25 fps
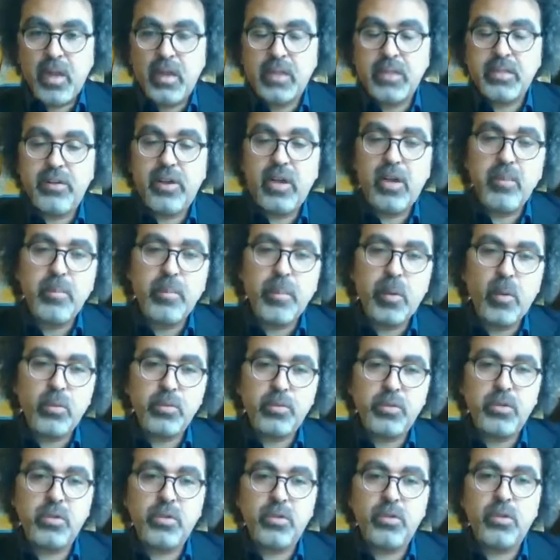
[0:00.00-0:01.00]
It's really
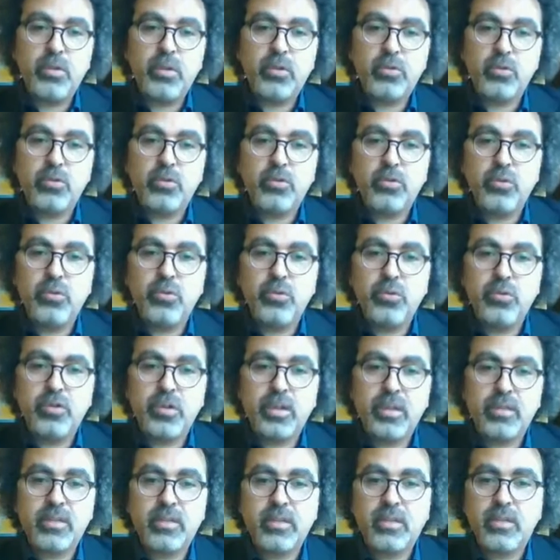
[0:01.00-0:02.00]
important not to
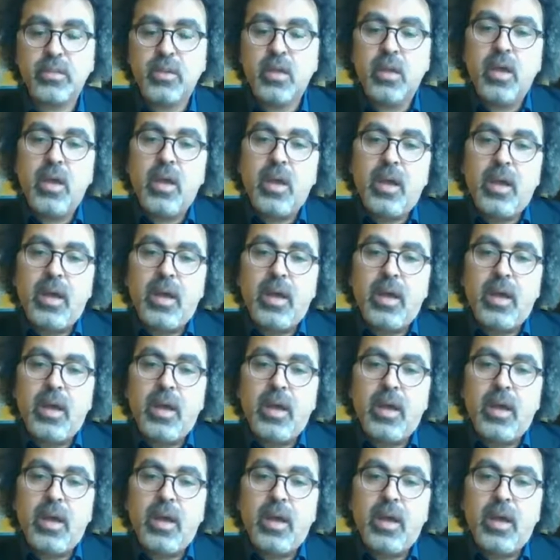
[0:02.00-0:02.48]
just